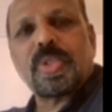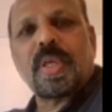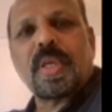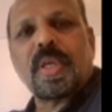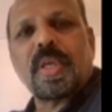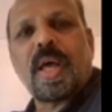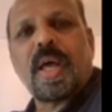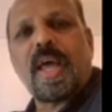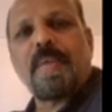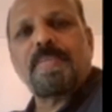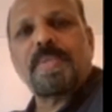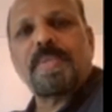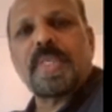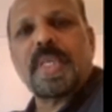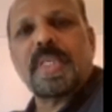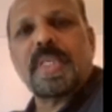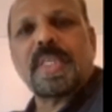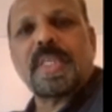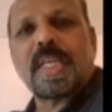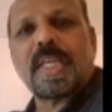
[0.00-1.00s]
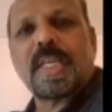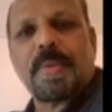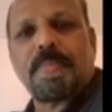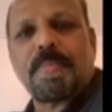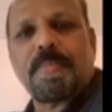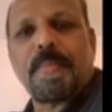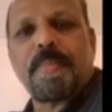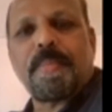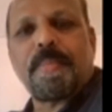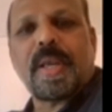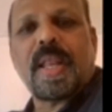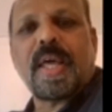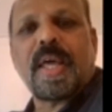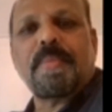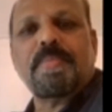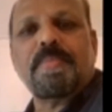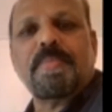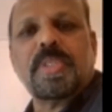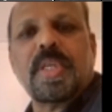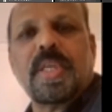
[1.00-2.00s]
RMC is acceptable.
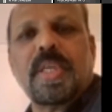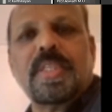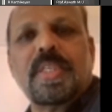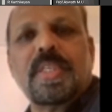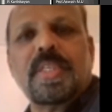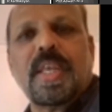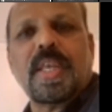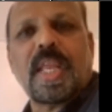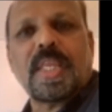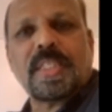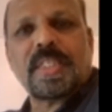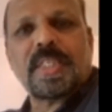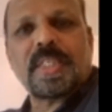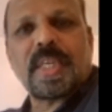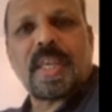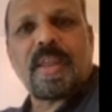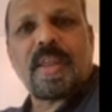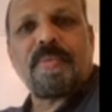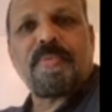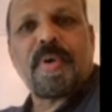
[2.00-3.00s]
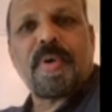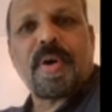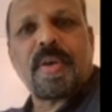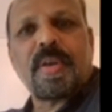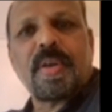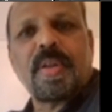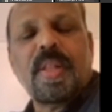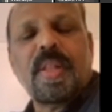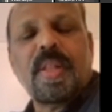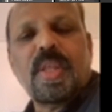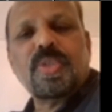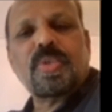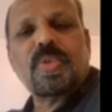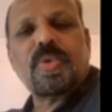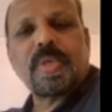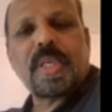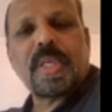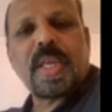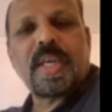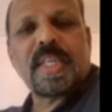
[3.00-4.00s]
RMC is a necessity for
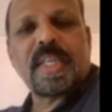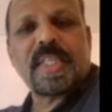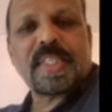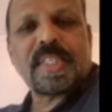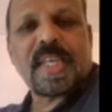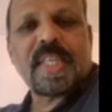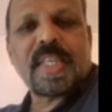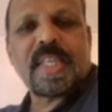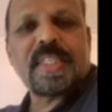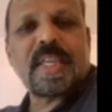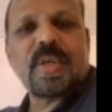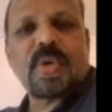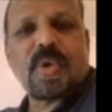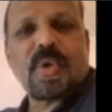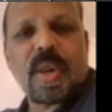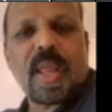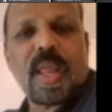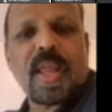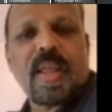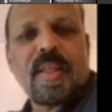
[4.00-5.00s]
social distancing today.